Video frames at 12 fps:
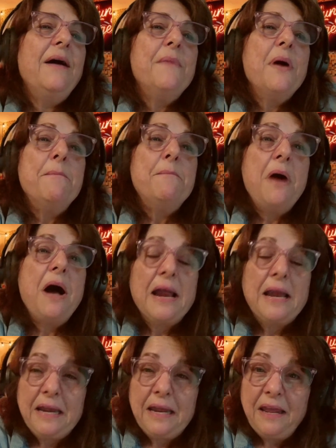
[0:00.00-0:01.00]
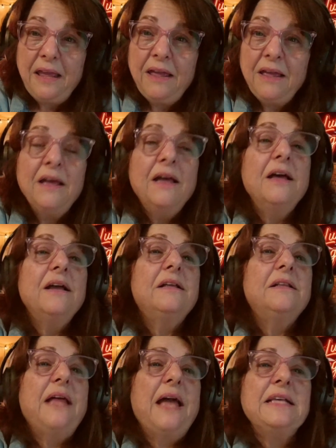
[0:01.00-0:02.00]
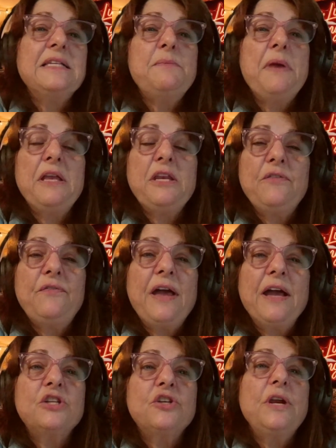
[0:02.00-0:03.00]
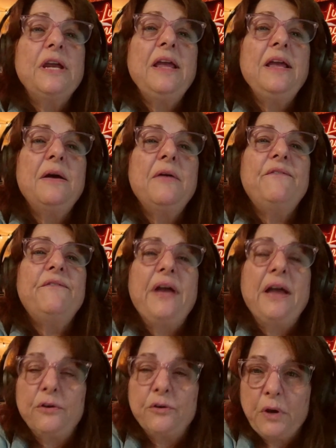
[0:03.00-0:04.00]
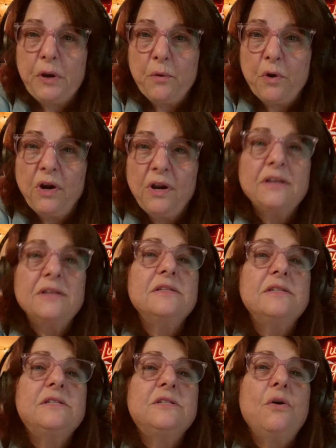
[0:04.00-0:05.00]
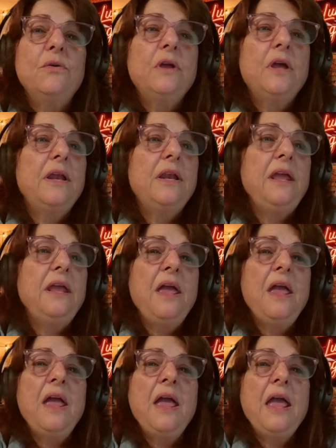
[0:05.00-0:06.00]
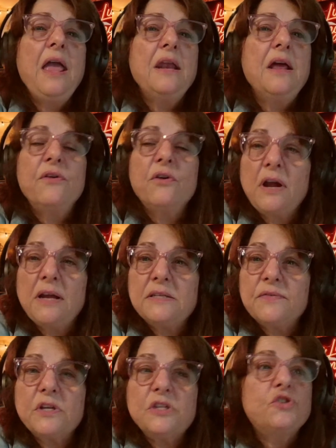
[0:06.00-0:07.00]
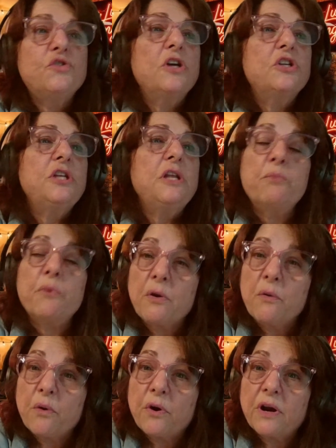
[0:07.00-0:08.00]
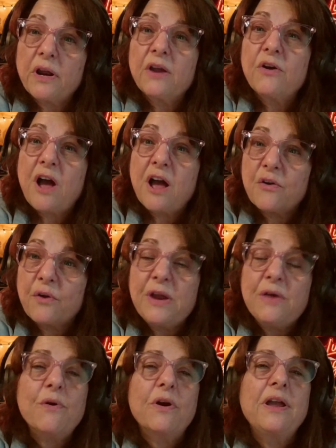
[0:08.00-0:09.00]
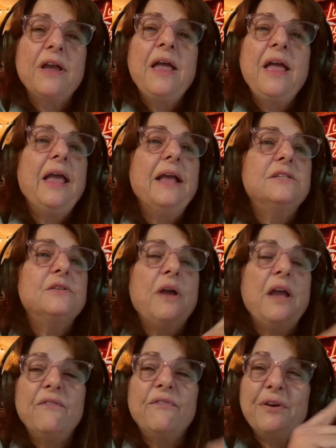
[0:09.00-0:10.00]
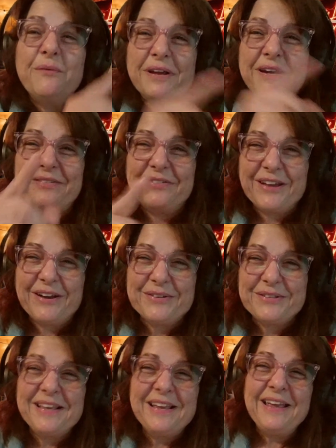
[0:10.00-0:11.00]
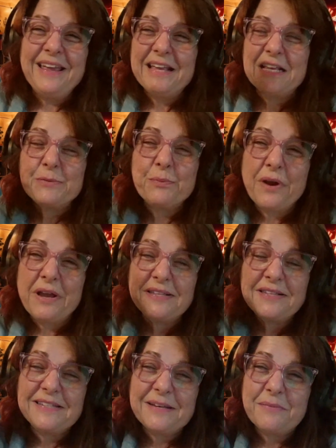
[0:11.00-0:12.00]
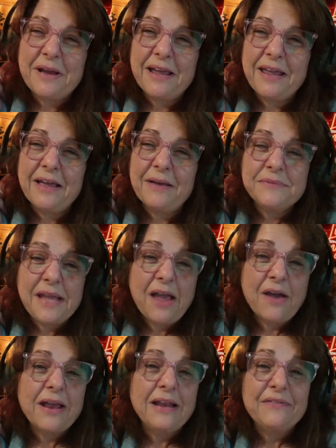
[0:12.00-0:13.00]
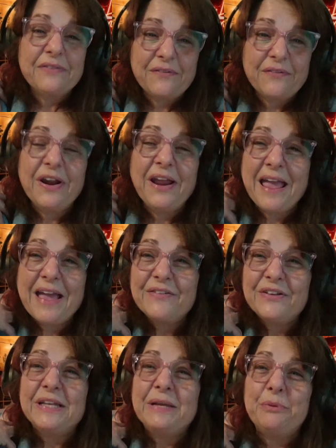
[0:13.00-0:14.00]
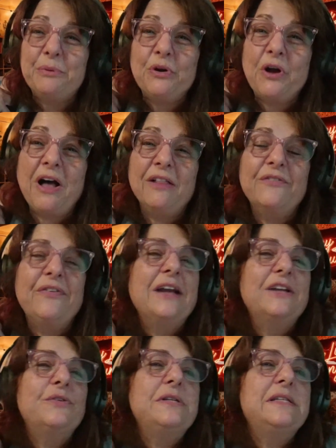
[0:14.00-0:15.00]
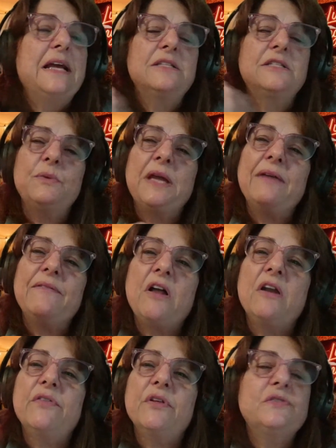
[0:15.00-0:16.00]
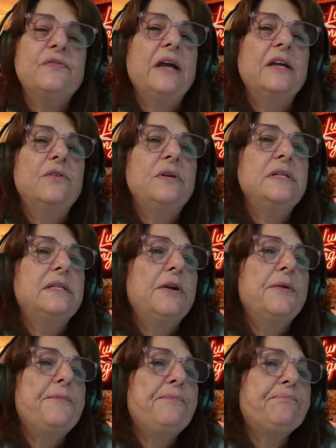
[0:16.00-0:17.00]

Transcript: Mining, glass manufacturing, foundry work, stone cutting, and other kinds of construction and brickwork, concrete work. And so every one of those is present in my town. I live in a very heavily blue-collar factory town, so we have all of those factories here.